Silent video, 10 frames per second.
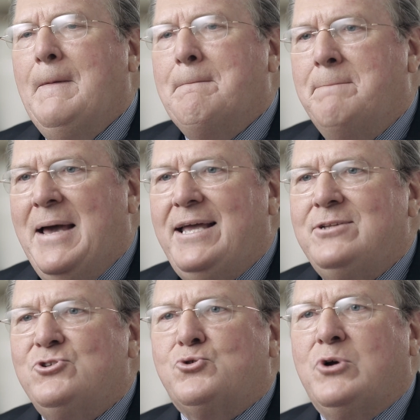
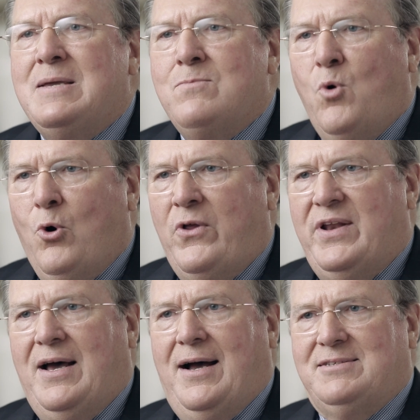Mainstream
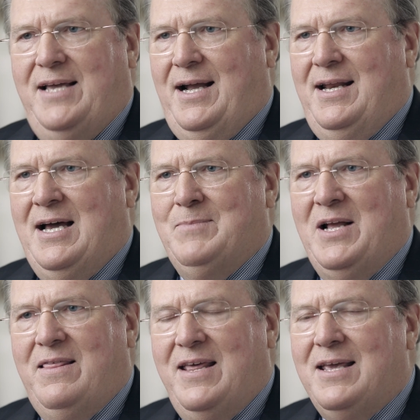orthodox
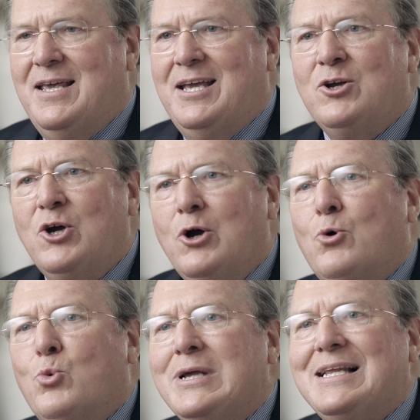economic thinking
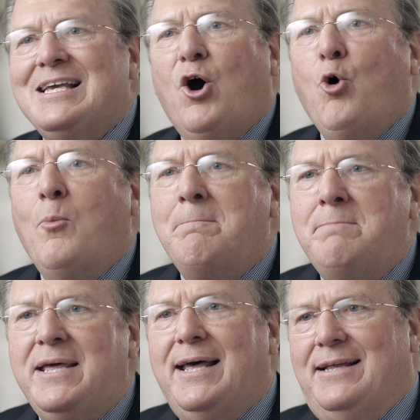really
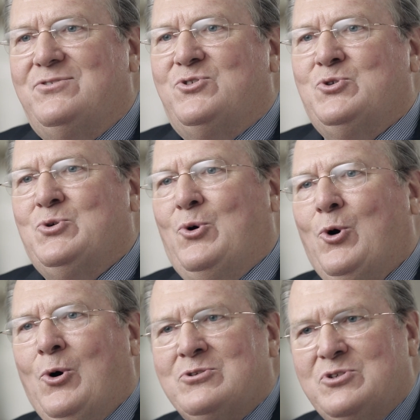omits
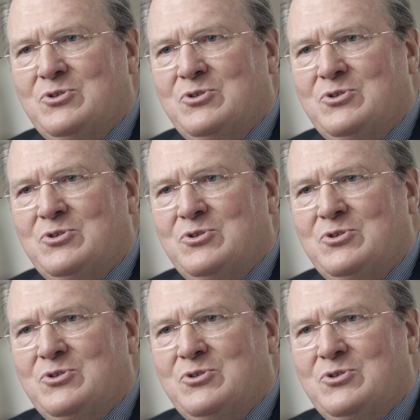or